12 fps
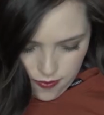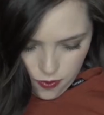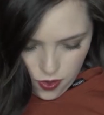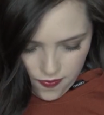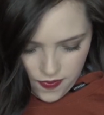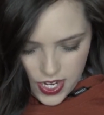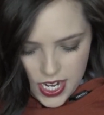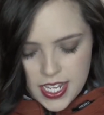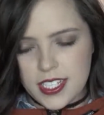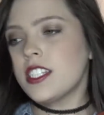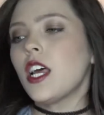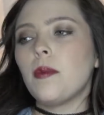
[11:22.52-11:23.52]
form-fitting
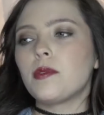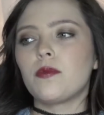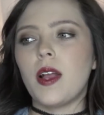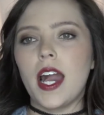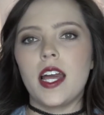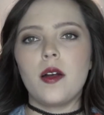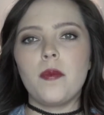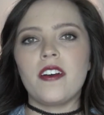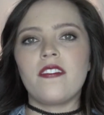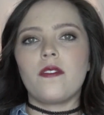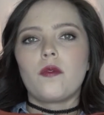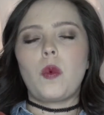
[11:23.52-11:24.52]
and stops right above